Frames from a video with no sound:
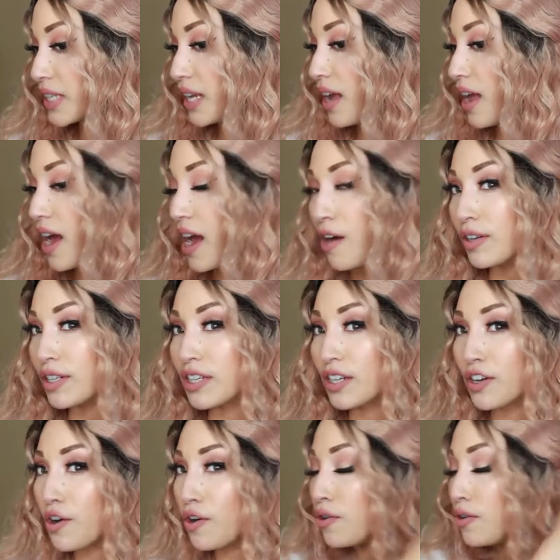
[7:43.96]
how it's
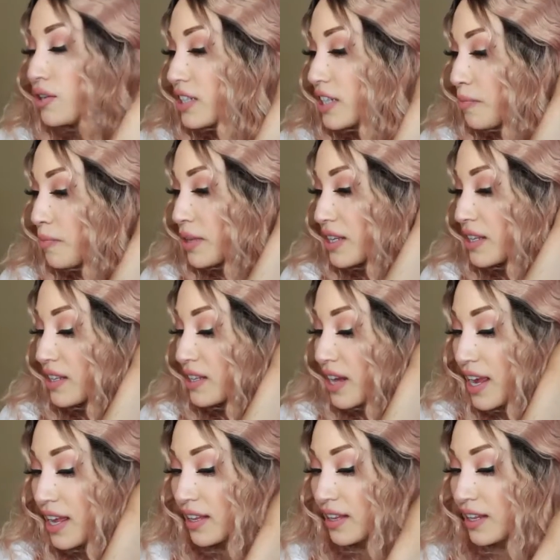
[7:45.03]
gonna hold up with
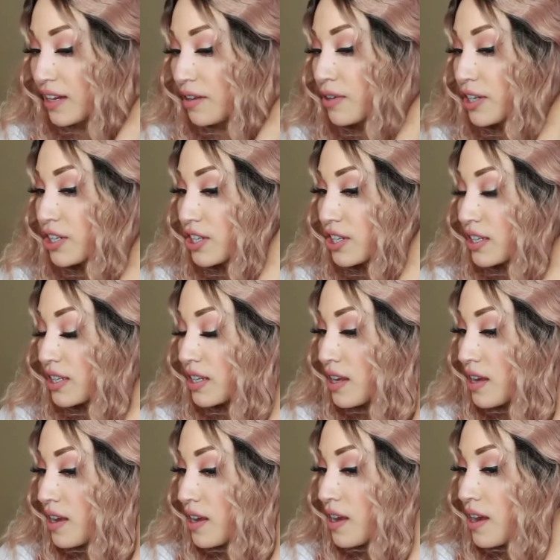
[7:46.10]
styling, which is,
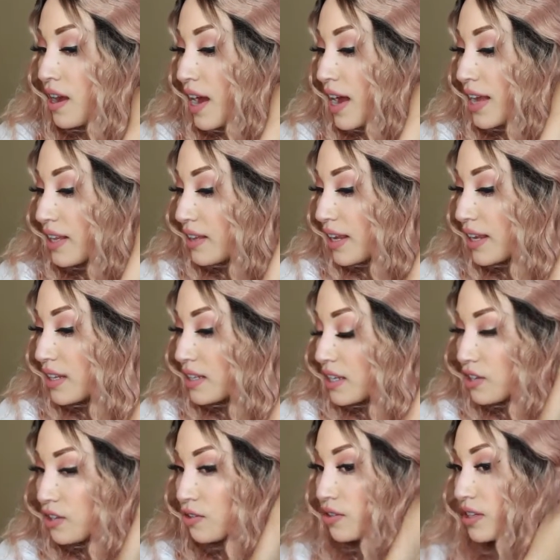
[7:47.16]
I like to
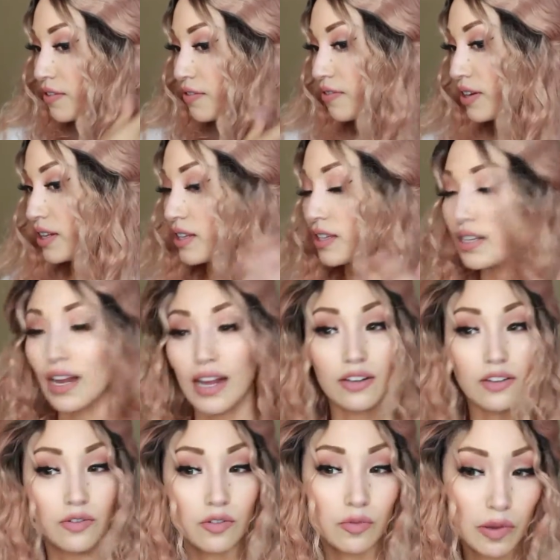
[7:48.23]
do different
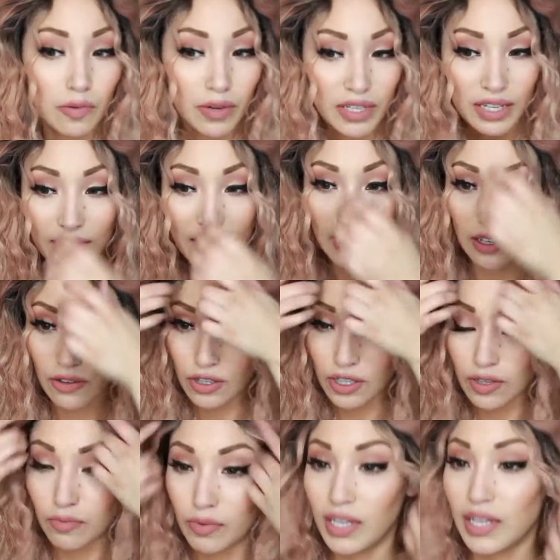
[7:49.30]
styles with my wigs. I think you
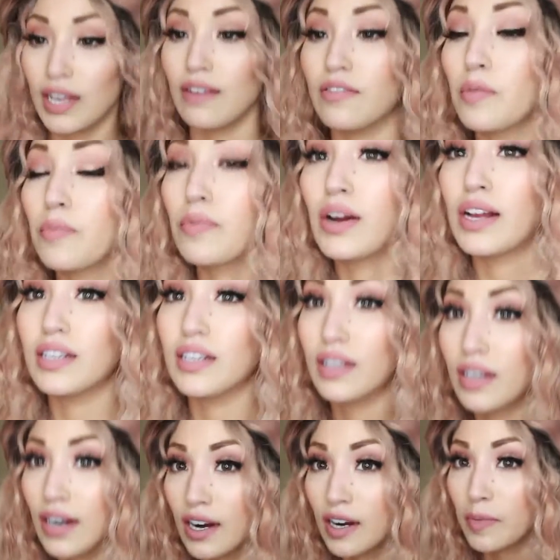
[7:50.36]
just really have to press in
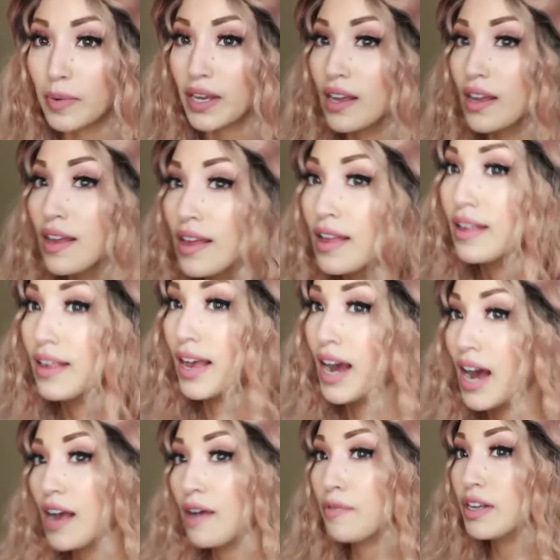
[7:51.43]
there hard. But yeah,
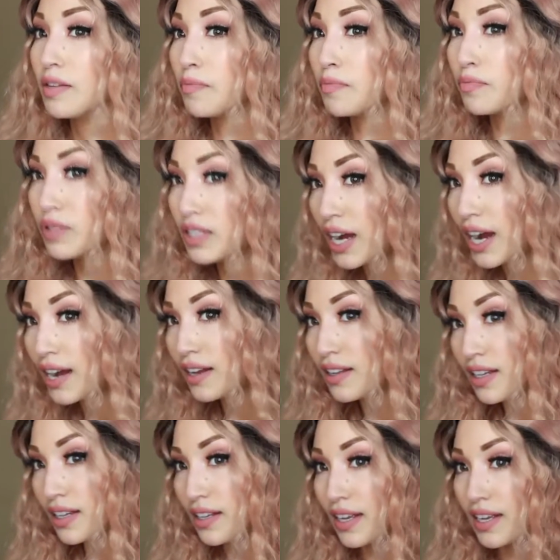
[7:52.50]
I would style
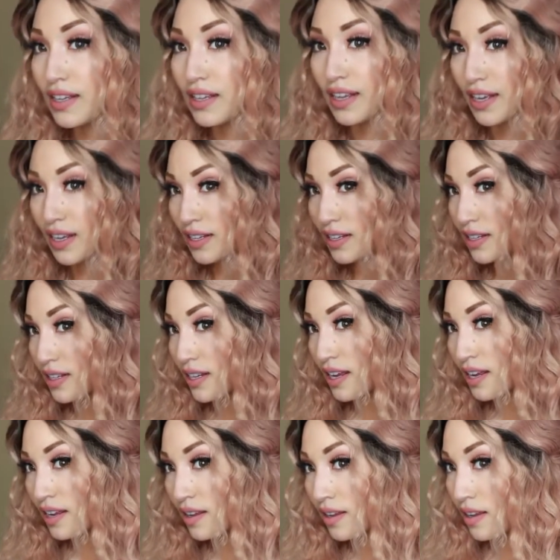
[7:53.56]
it like this.
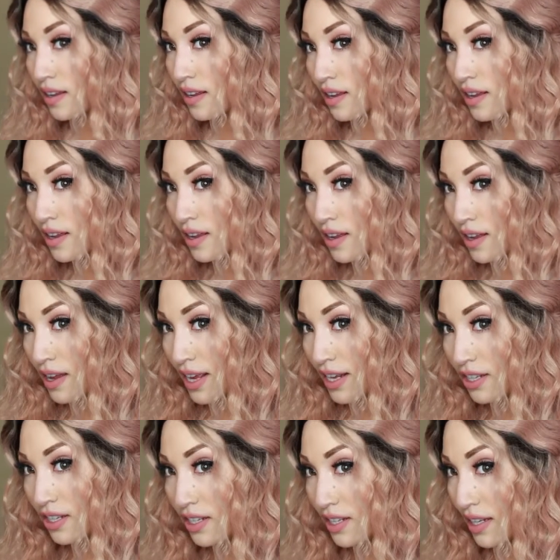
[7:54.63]
I
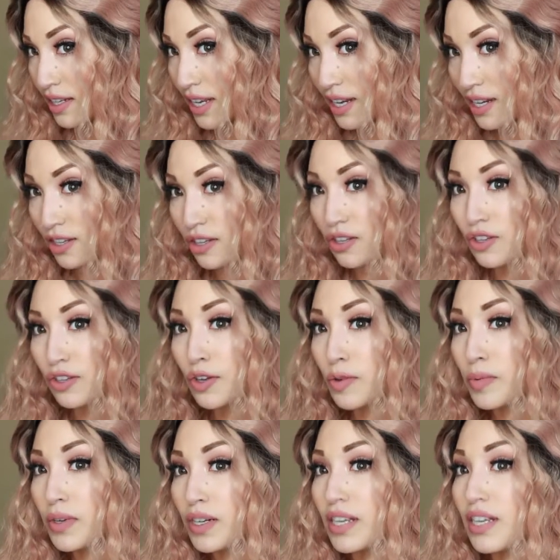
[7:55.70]
just think that is
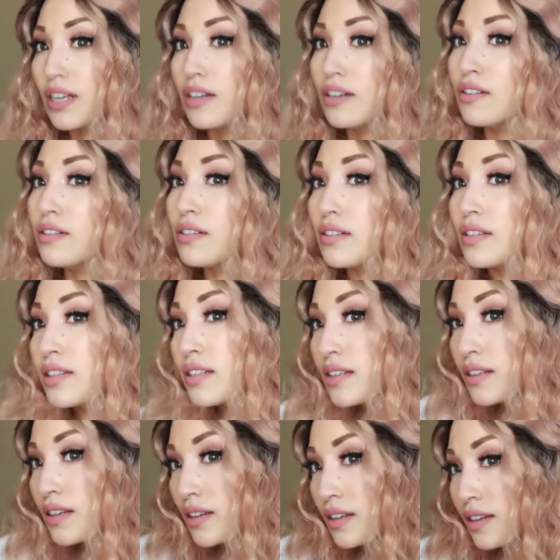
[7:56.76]
super cute.
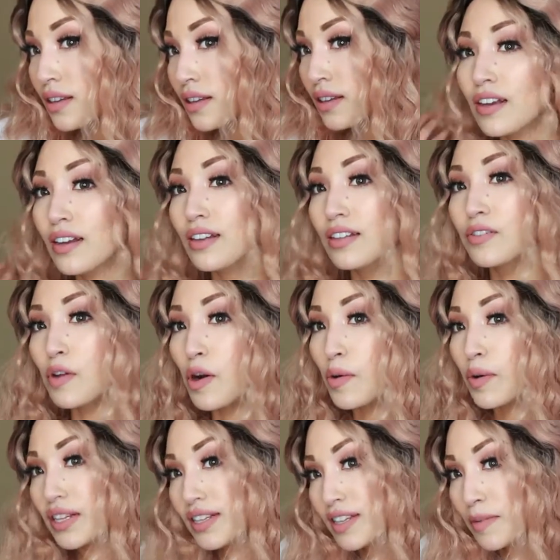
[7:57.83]
Throw
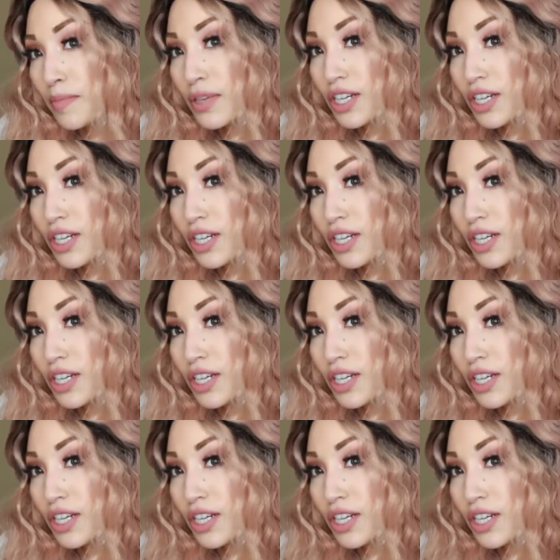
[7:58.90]
in some